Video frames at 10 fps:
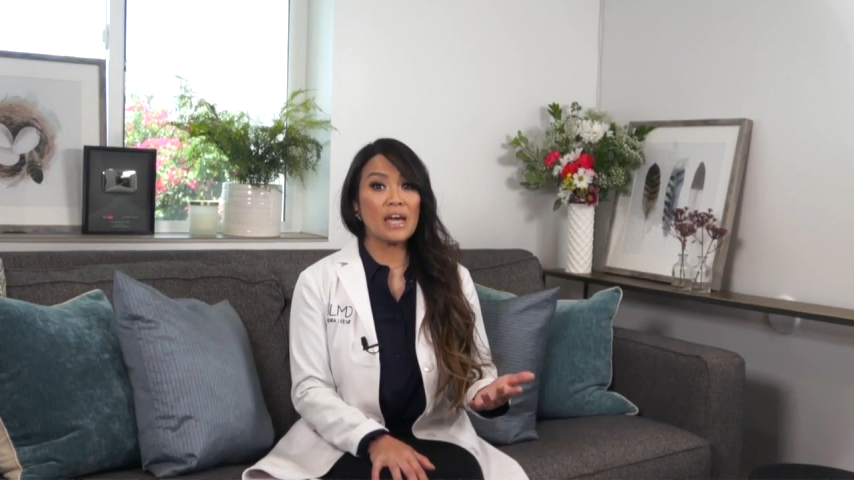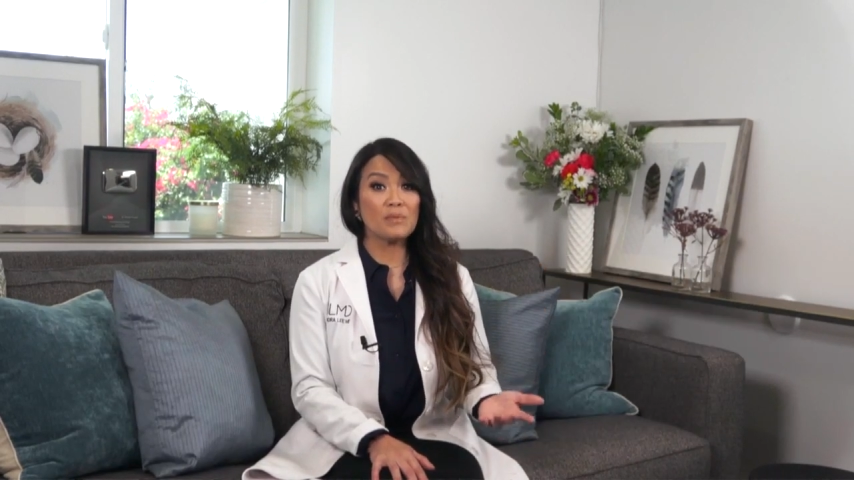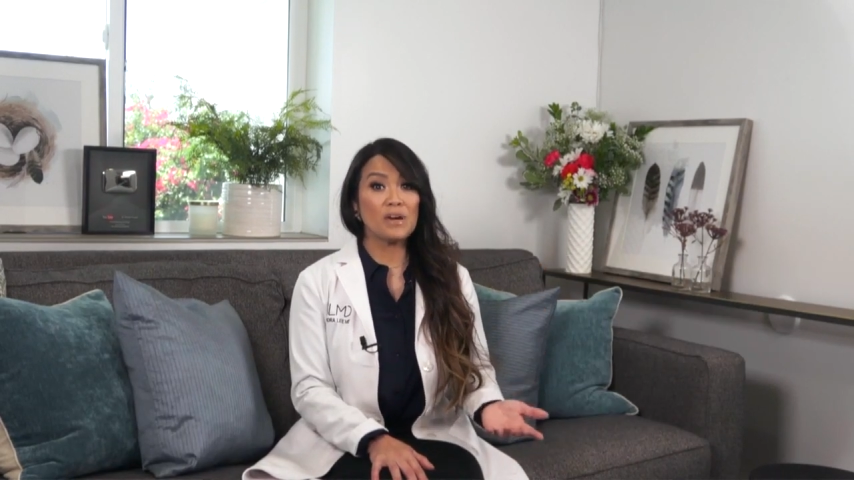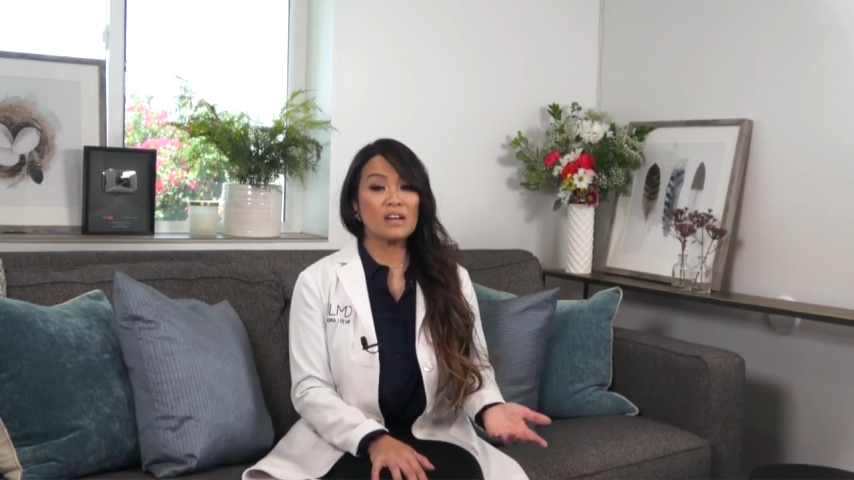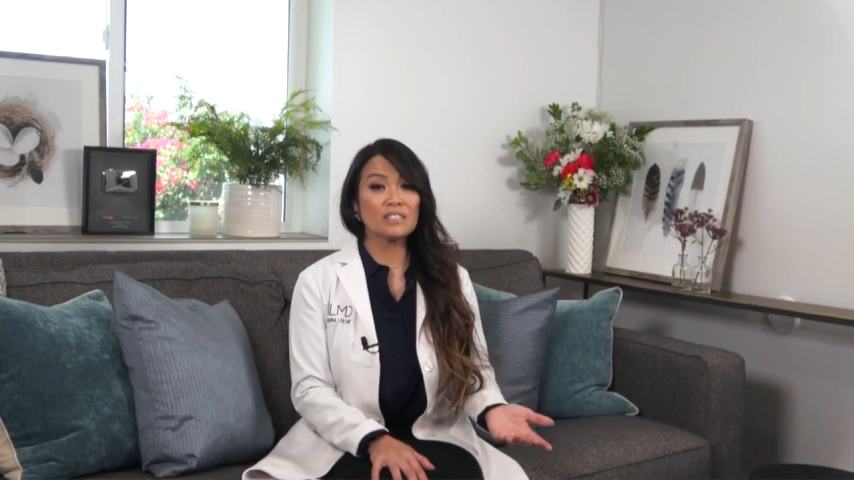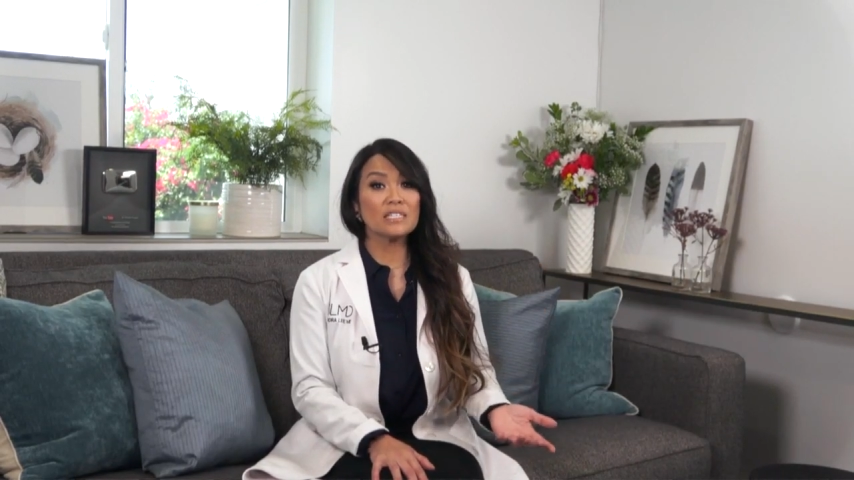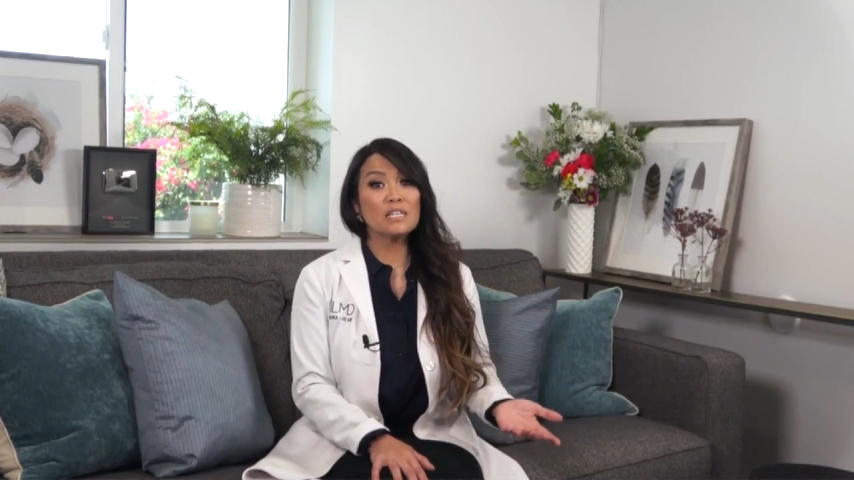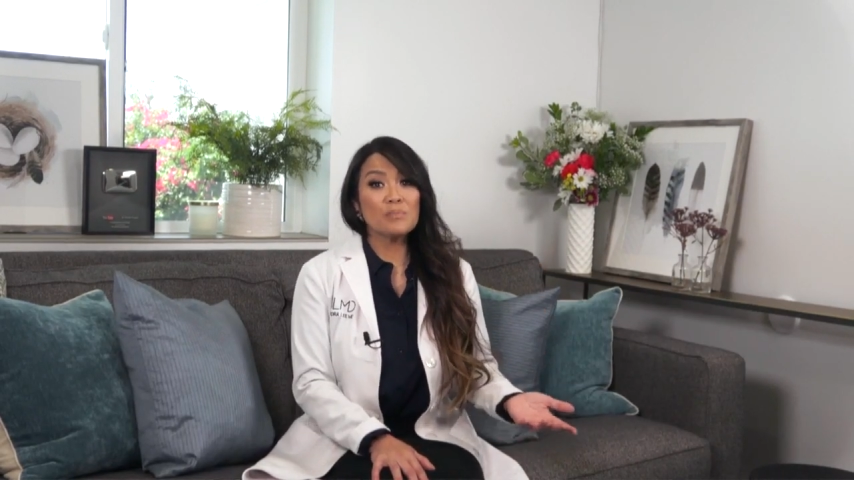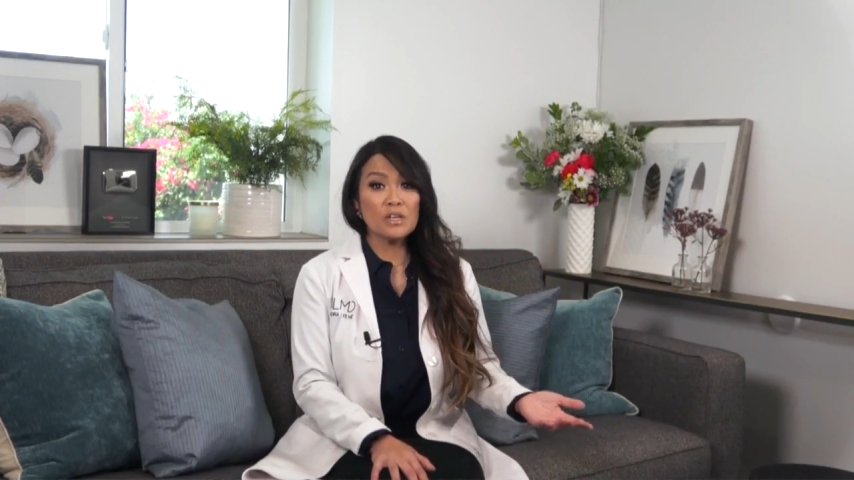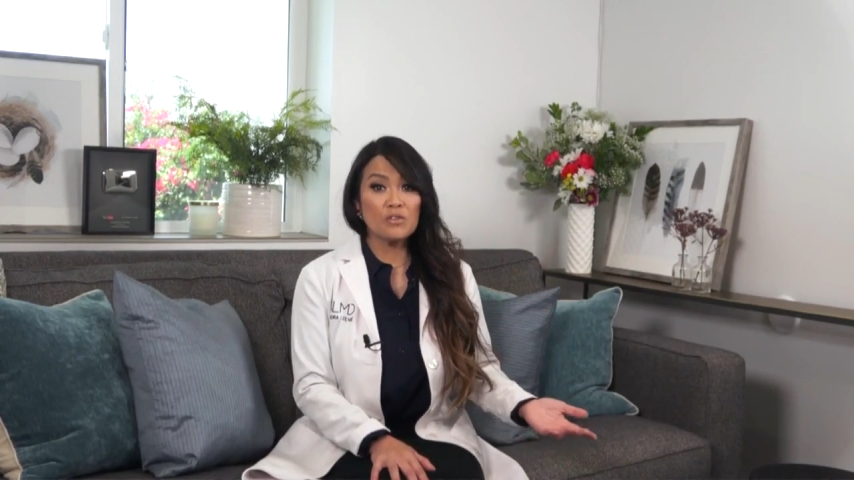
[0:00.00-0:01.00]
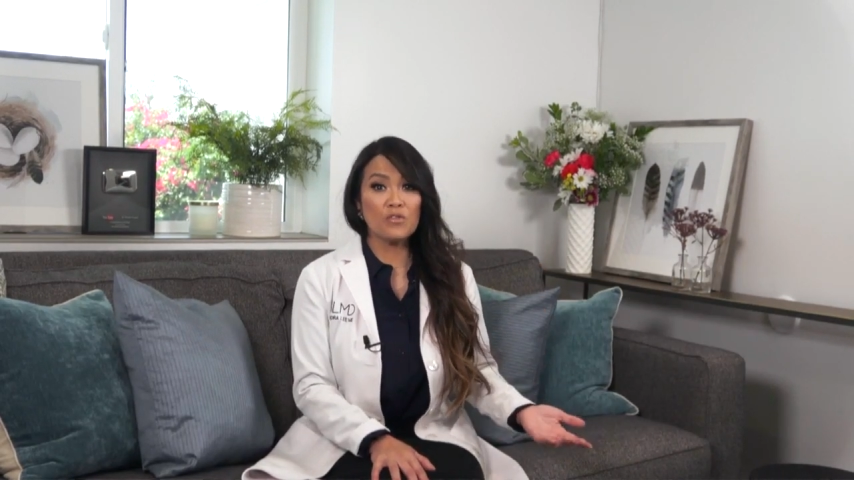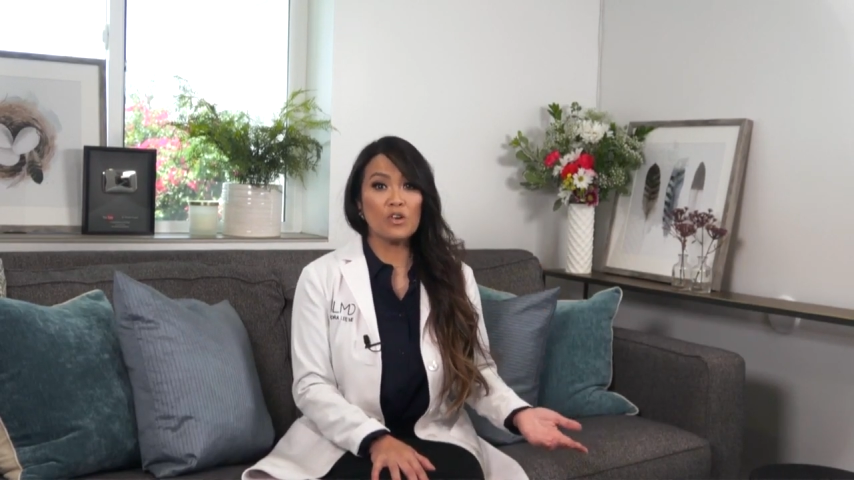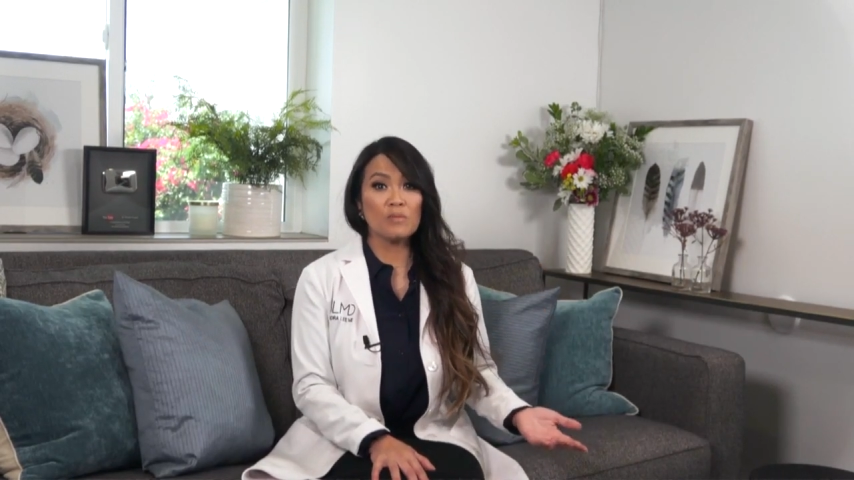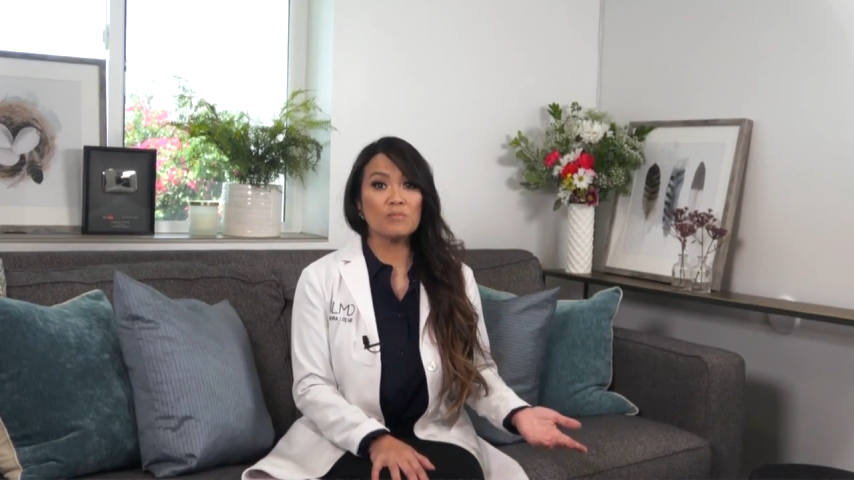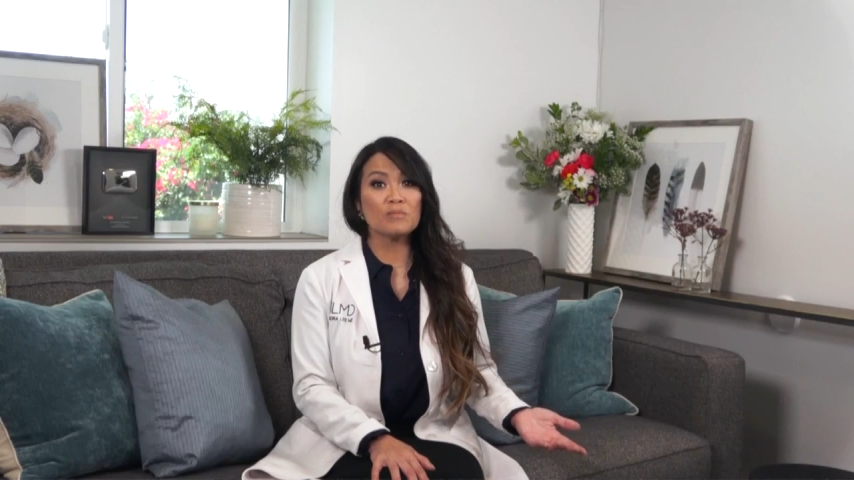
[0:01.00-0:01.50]
antibiotics in a pill
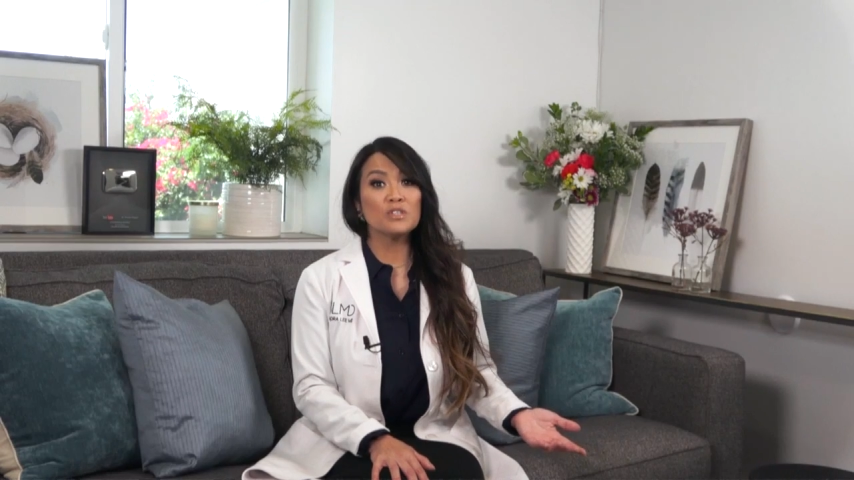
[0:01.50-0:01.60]
form.